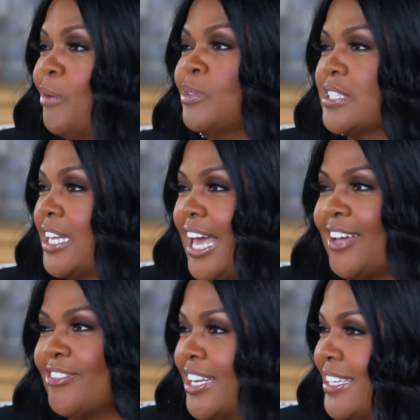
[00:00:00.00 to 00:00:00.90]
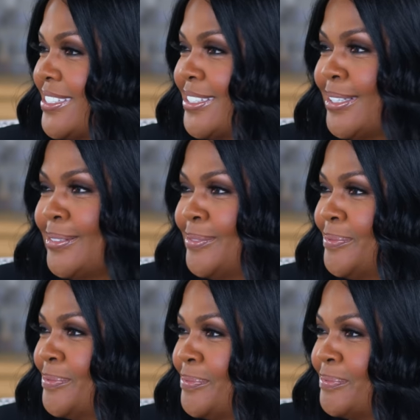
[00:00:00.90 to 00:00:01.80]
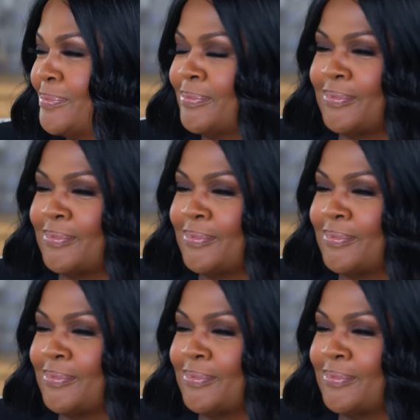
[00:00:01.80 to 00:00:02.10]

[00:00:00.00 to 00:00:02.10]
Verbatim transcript: that was a life lesson. Really?